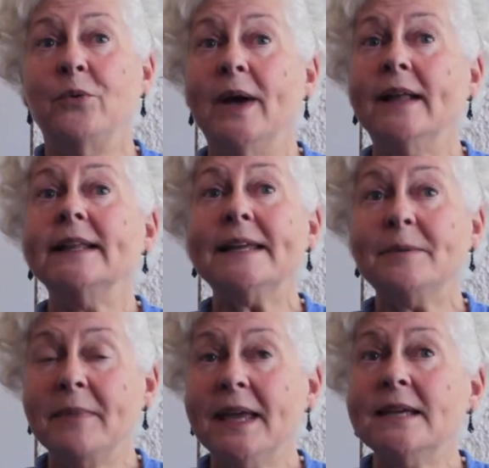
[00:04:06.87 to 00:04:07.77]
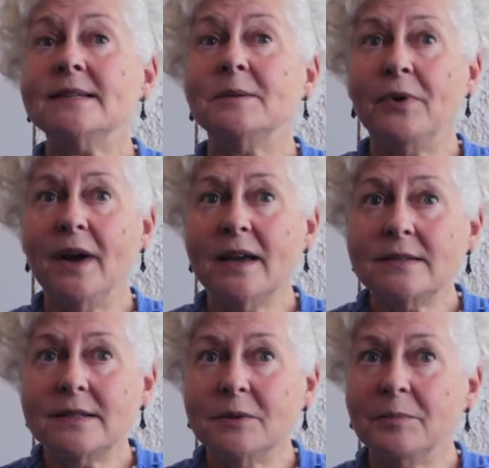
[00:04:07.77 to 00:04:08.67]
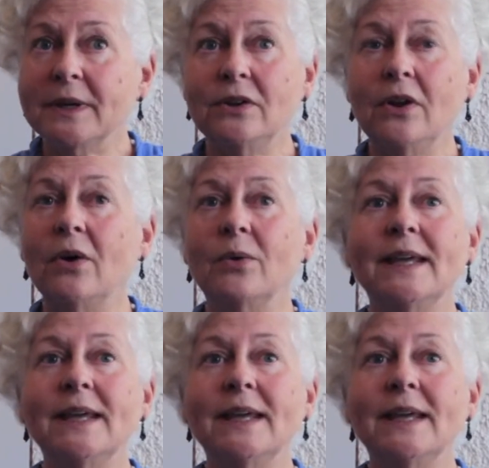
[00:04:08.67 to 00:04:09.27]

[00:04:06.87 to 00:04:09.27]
Well, it may surprise you, but no,